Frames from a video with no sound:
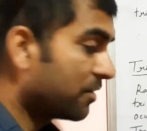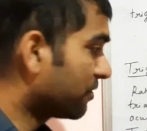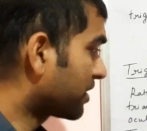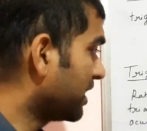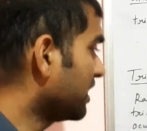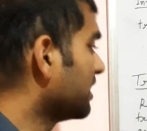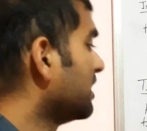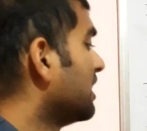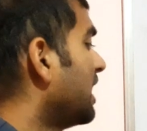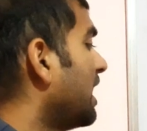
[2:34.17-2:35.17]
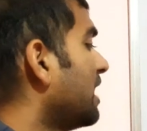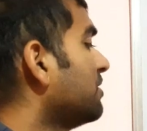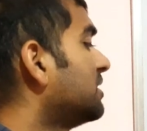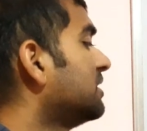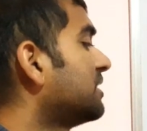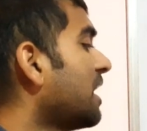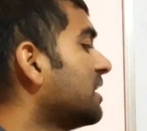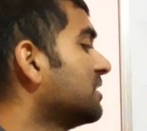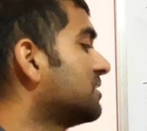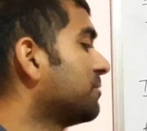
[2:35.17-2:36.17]
Okay, and theta
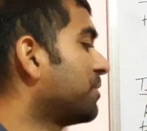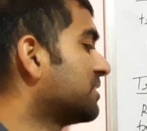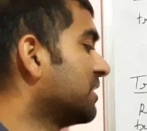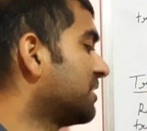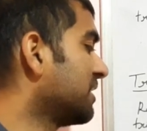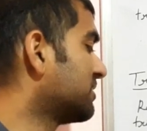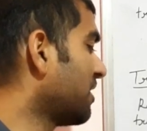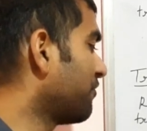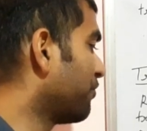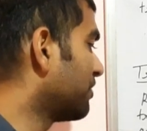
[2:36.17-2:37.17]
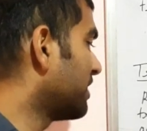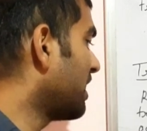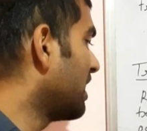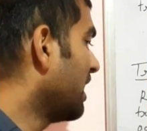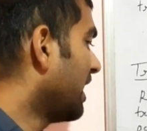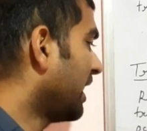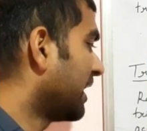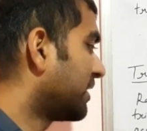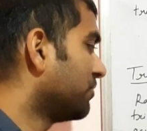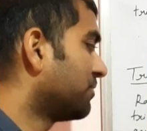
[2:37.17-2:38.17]
is representation for the
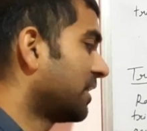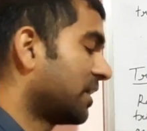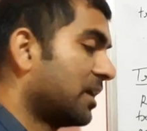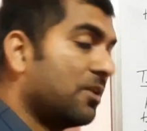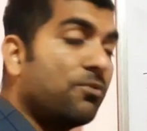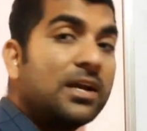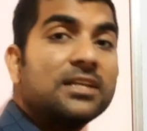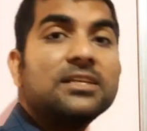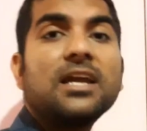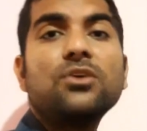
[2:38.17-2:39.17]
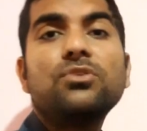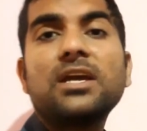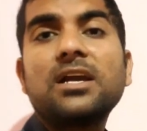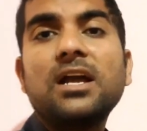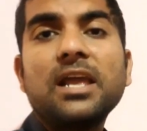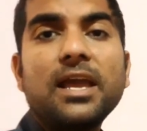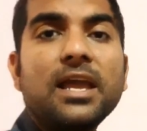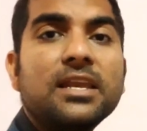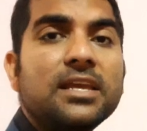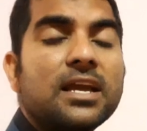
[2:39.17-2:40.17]
acute angle. What is acute angle?
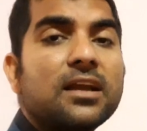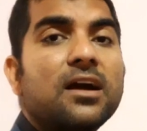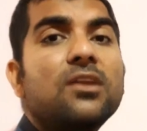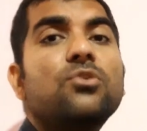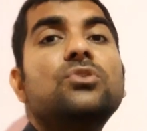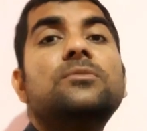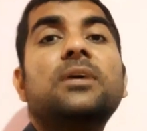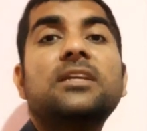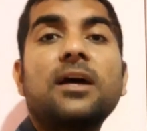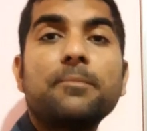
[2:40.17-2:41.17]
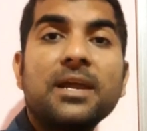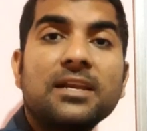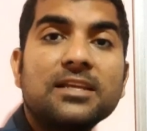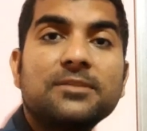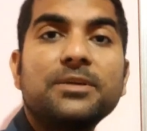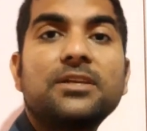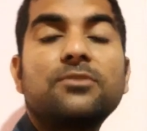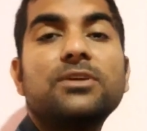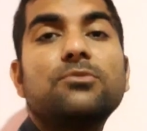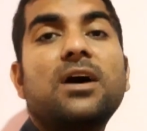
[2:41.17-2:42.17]
Any angle whose measurement is
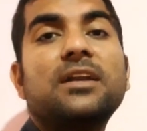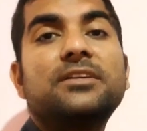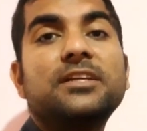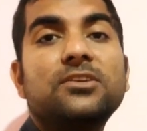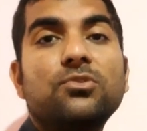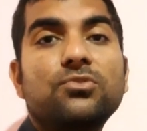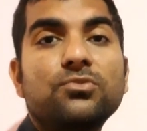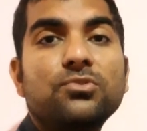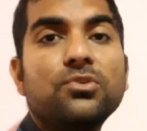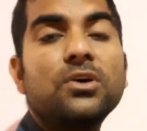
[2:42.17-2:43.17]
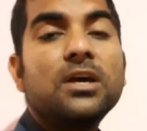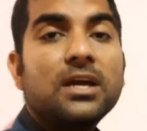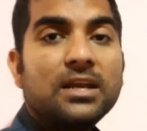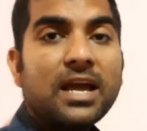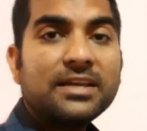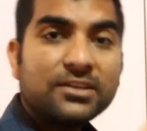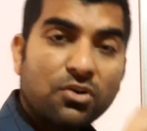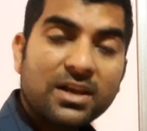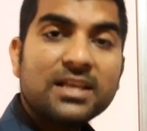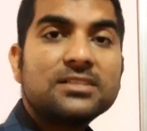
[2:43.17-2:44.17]
between what? 0 to 90
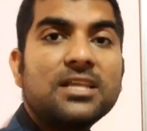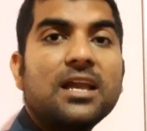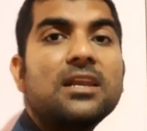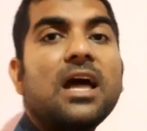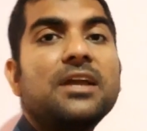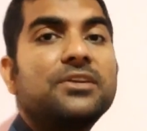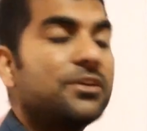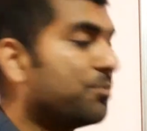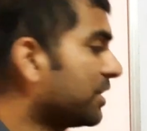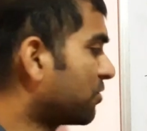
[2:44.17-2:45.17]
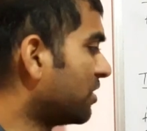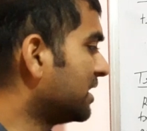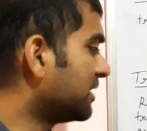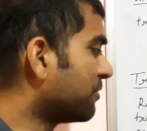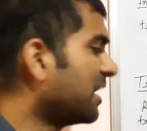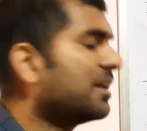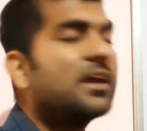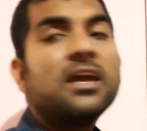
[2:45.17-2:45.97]
or less than 90. We call it what?